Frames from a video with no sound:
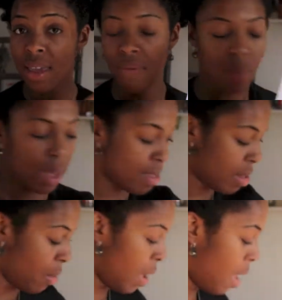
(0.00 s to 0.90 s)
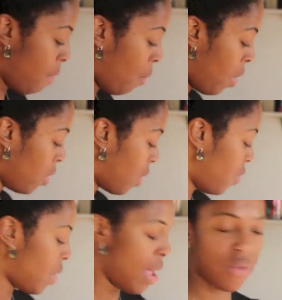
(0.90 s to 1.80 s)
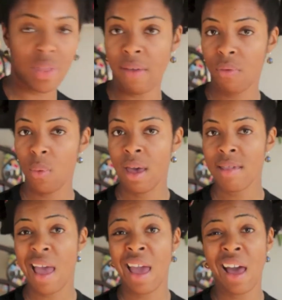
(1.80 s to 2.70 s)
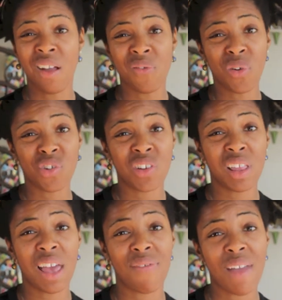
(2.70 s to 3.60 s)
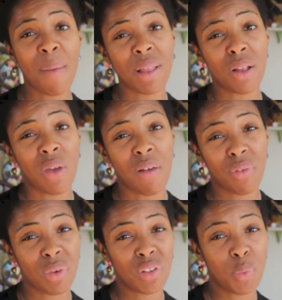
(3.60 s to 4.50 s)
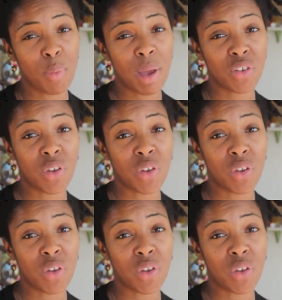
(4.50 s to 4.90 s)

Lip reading: a giveaway. So what you can do to enter the giveaway is I unfortunately have not been on Ravelry super much,